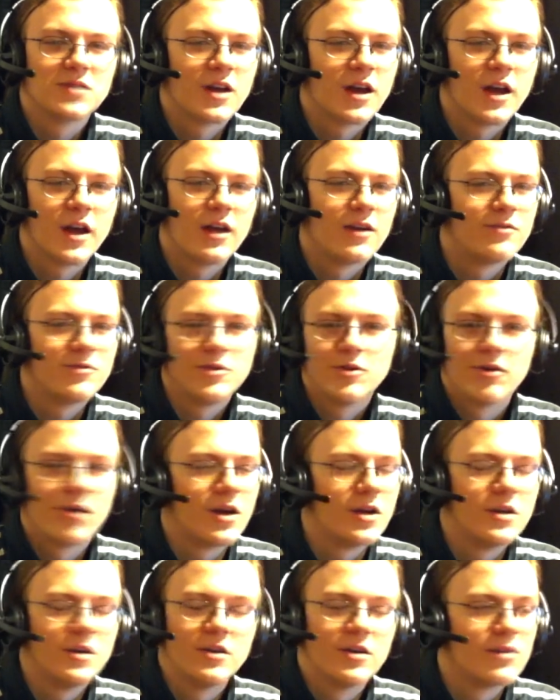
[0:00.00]
I have no
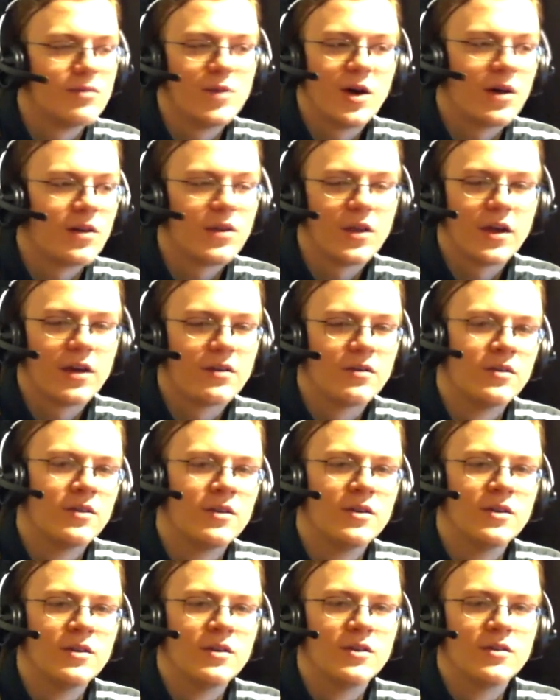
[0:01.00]
idea about that.
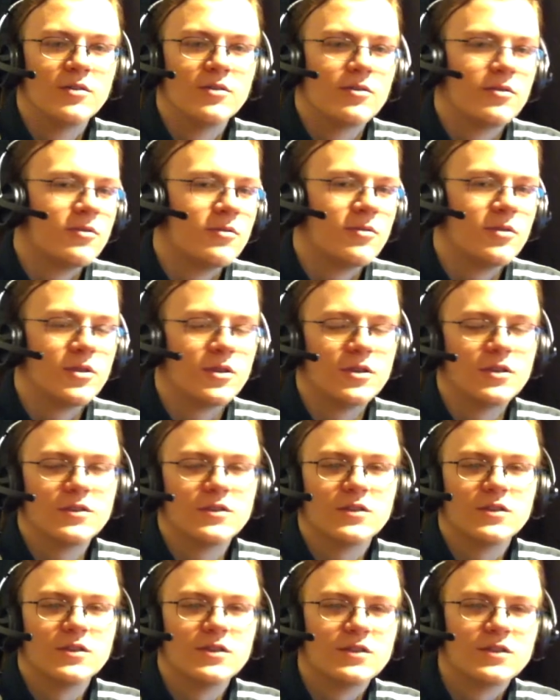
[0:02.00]
What
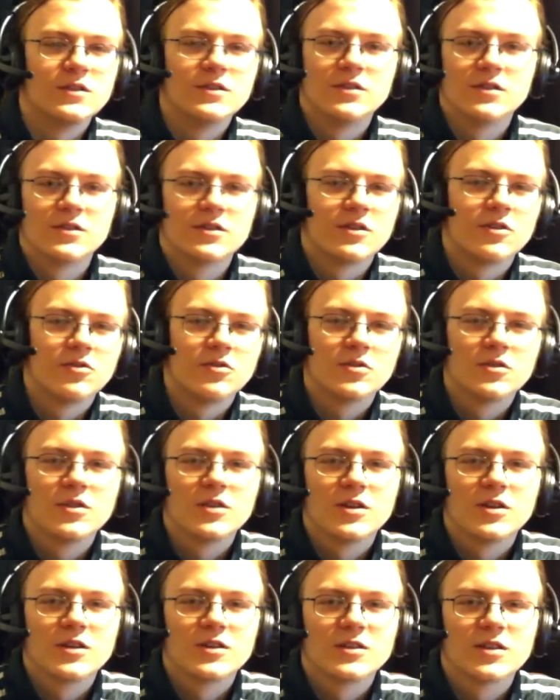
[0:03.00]
is and isn't
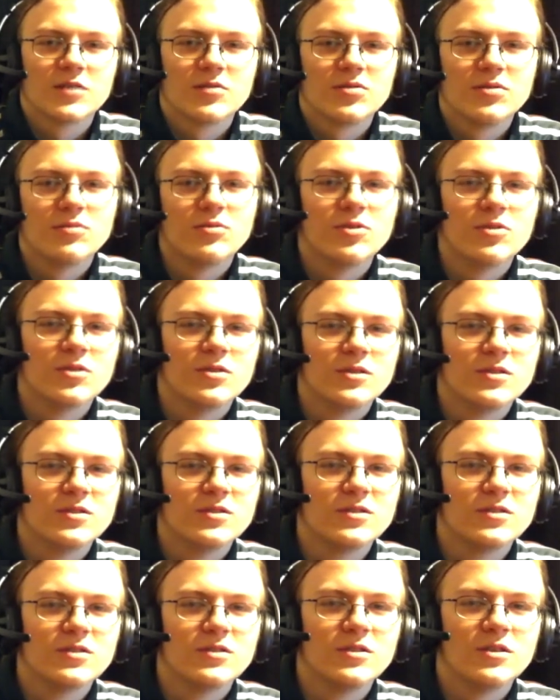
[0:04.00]
socially acceptable
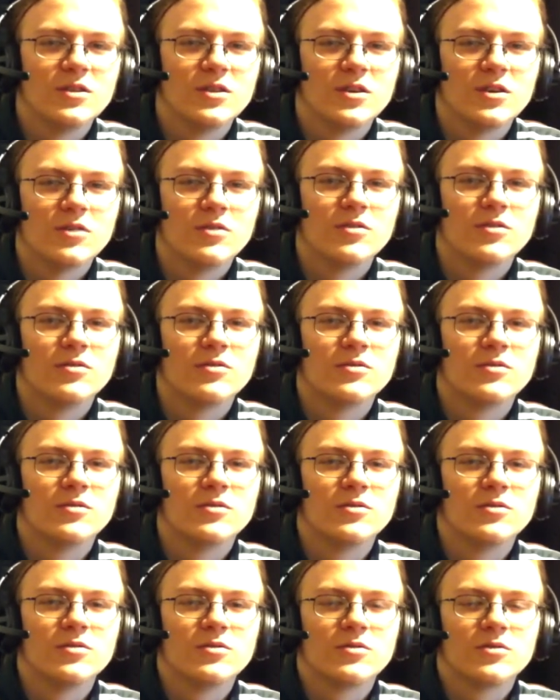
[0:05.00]
is,
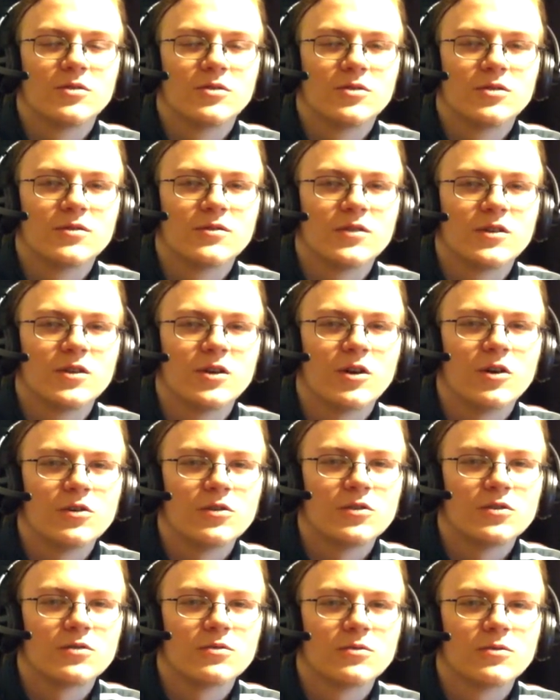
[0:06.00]
sort of a
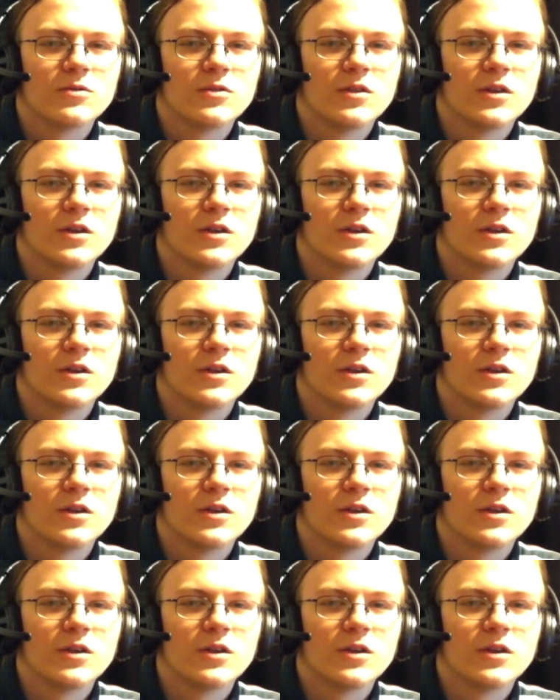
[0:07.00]
cultural